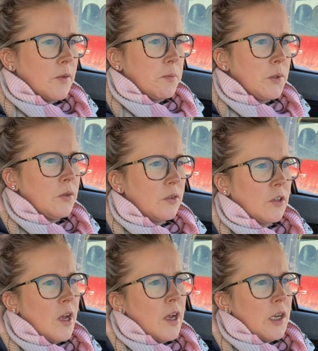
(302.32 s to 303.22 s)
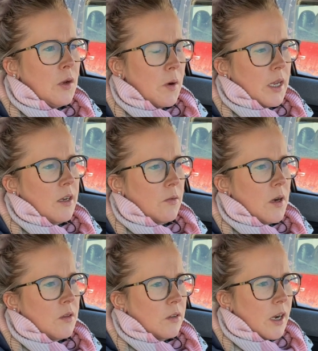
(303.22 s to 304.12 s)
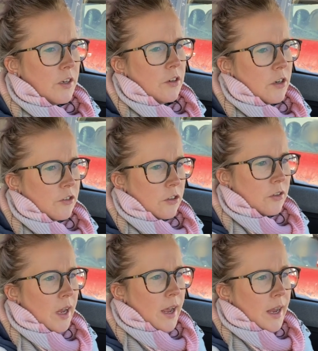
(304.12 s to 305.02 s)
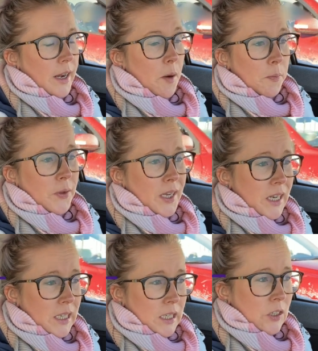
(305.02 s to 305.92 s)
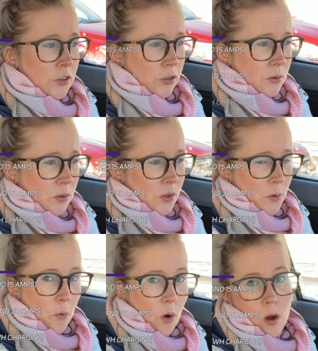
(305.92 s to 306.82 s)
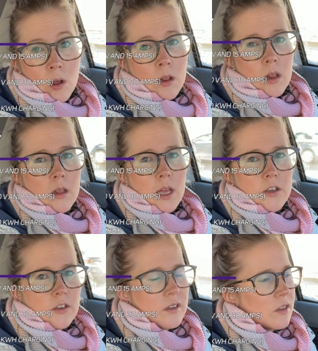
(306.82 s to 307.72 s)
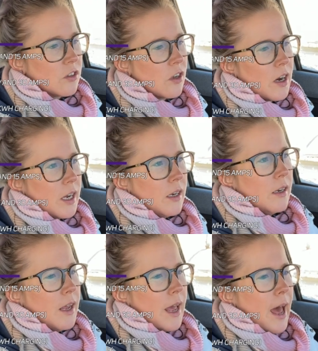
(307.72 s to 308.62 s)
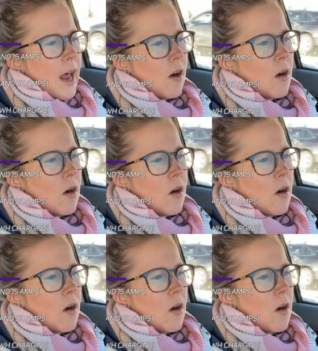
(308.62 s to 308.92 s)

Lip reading: a boost, you want to get to one of those high chargers. Now, plugging into the wall, like just the socket at our